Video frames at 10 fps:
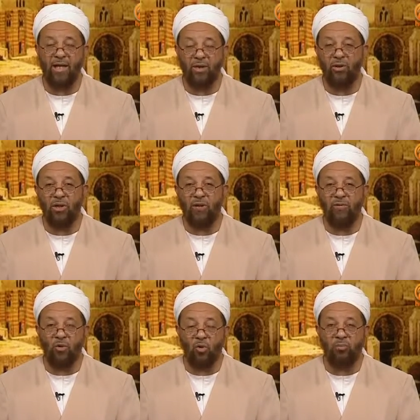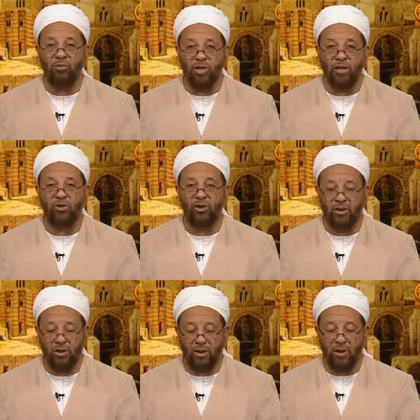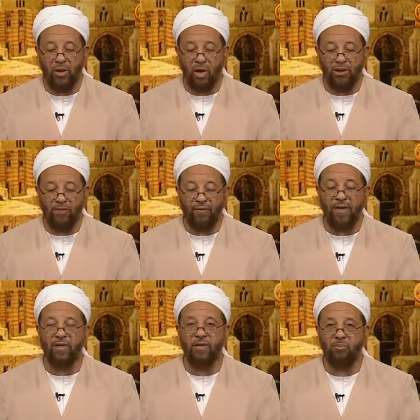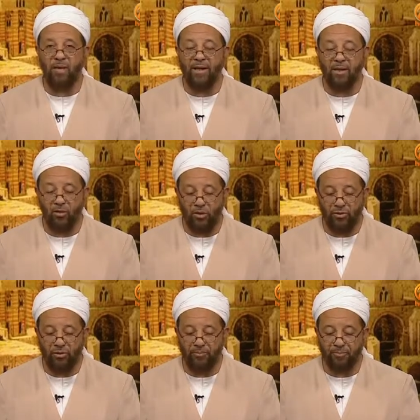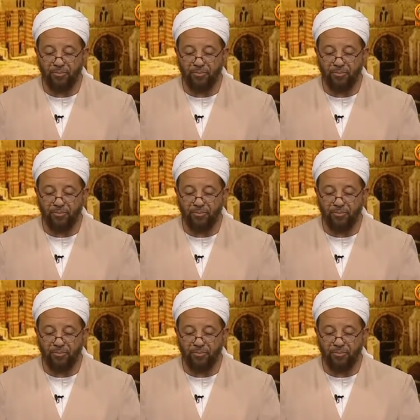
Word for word: area of gold production on the face of the planet Earth.